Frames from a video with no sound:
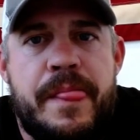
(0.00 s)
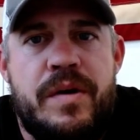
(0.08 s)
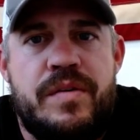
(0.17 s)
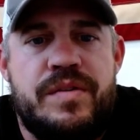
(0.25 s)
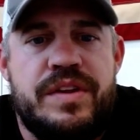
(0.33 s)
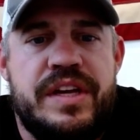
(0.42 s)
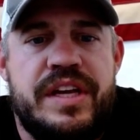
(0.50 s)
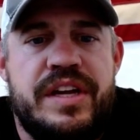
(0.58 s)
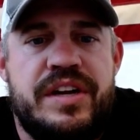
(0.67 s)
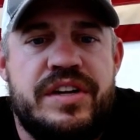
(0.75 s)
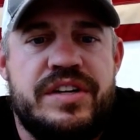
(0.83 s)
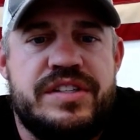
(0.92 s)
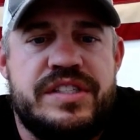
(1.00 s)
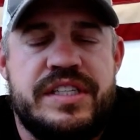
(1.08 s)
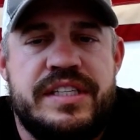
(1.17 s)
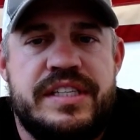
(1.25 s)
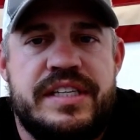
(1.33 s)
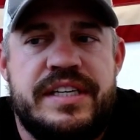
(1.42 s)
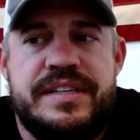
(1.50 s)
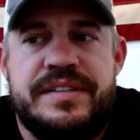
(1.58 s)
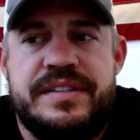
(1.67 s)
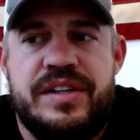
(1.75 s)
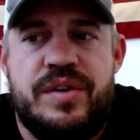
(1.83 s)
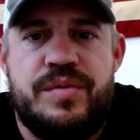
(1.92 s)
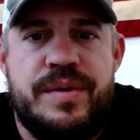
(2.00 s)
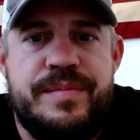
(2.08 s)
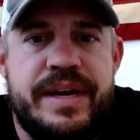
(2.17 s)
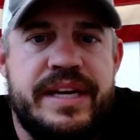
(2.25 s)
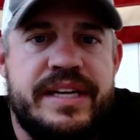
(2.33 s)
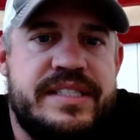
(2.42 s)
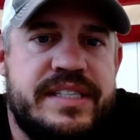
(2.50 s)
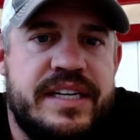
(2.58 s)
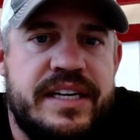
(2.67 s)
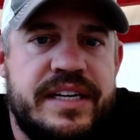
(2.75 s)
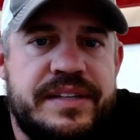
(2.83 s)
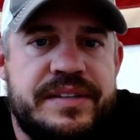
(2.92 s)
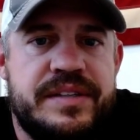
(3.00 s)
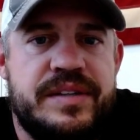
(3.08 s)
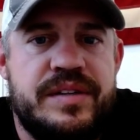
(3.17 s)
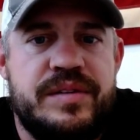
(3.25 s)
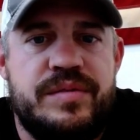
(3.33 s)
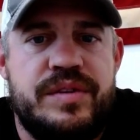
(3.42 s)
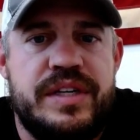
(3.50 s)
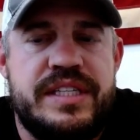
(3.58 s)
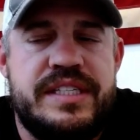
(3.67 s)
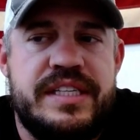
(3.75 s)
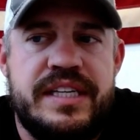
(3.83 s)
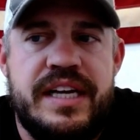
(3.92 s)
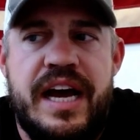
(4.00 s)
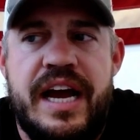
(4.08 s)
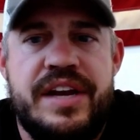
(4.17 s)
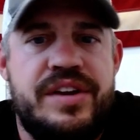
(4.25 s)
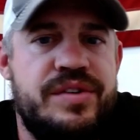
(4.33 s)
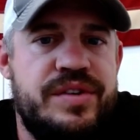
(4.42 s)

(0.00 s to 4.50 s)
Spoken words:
over the years, and what makes what I do